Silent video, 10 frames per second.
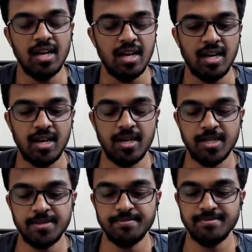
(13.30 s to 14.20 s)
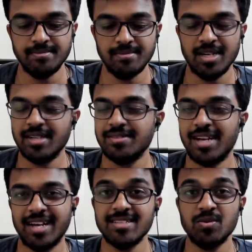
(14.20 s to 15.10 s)
But
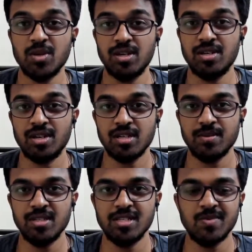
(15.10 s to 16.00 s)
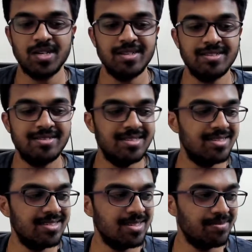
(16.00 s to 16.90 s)
I just wanted to talk about this because this
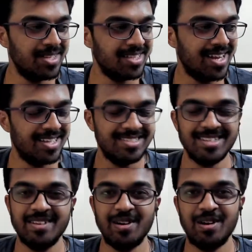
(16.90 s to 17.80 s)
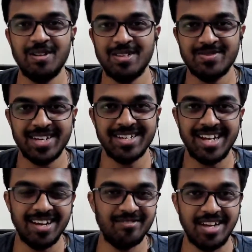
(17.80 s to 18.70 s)
is something that I still always find
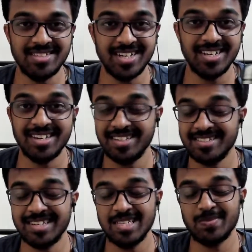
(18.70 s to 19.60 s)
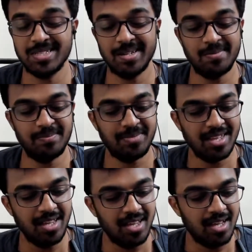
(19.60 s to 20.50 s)
fascinating recently, especially.
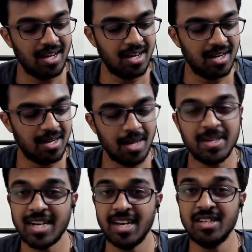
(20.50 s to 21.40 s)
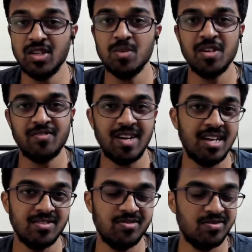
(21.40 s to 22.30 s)
I mean, I knew about
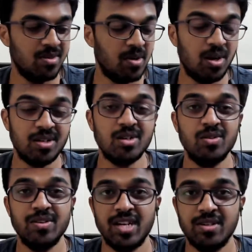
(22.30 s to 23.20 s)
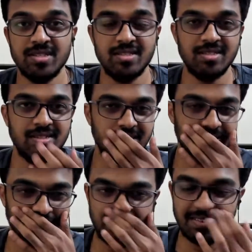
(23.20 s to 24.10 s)
Flask from long ago when I
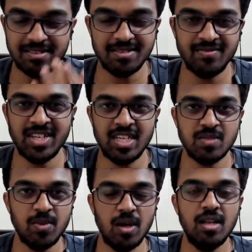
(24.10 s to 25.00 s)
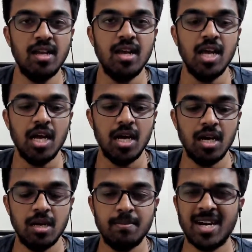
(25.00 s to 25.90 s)
was very small,
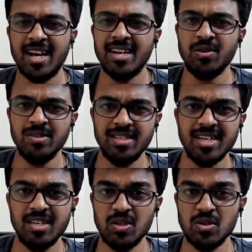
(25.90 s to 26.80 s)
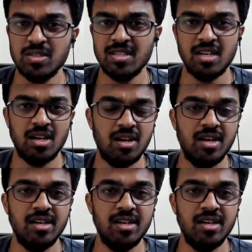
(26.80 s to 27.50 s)
but I don't think I used it a lot.